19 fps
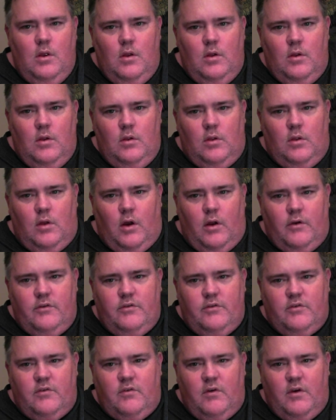large
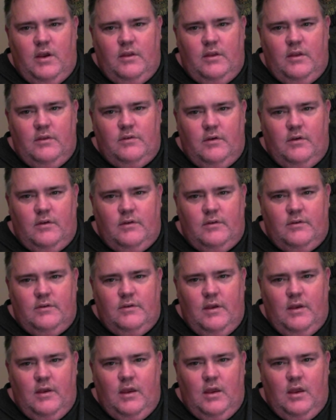screen so you can
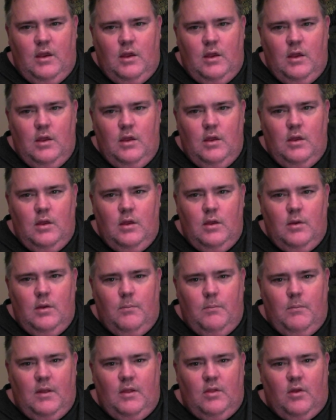see
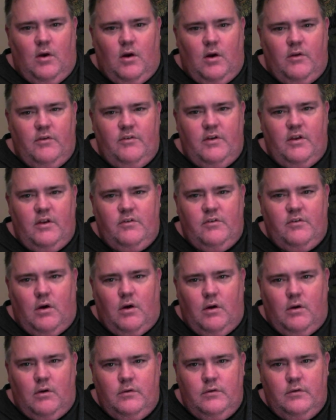me large and in
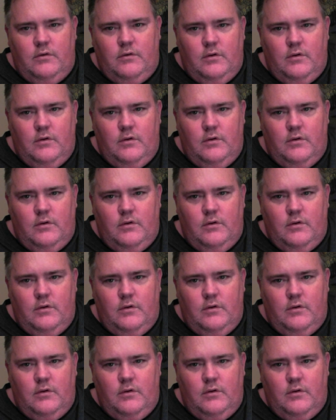charge.